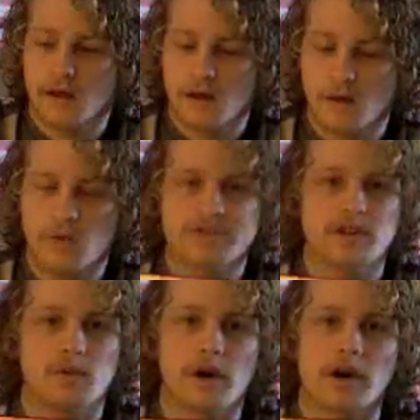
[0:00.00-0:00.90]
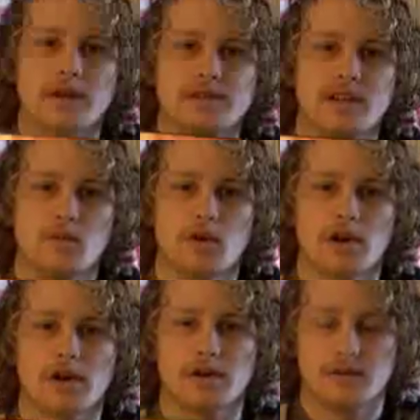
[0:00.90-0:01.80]
What's gonna work?
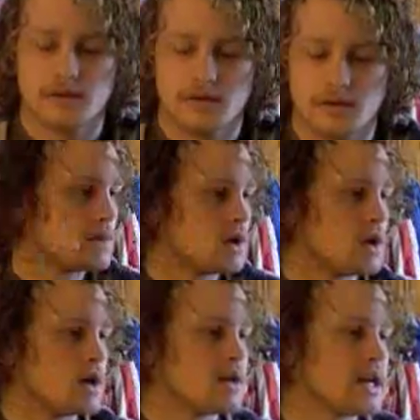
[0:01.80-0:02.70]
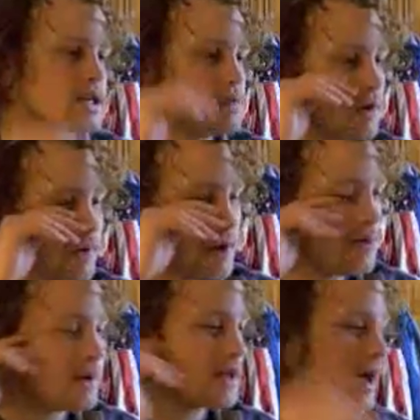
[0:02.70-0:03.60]
Teamwork. Next movie
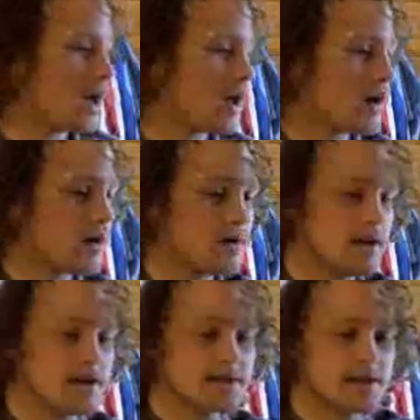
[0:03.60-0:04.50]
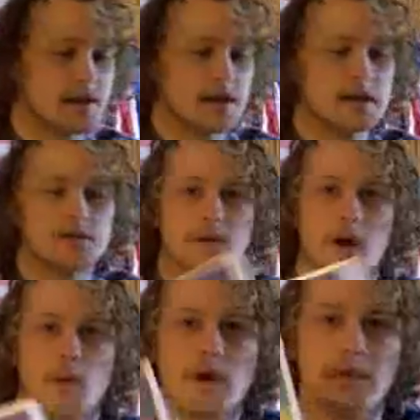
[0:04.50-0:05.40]
we got on our list is we
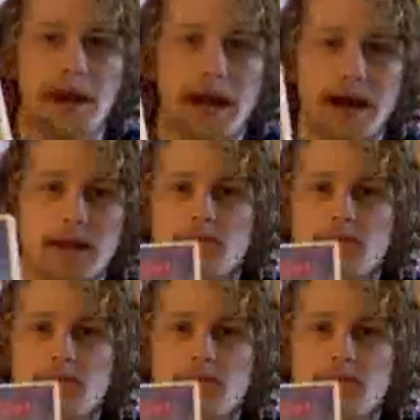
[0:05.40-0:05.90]
got We're Back.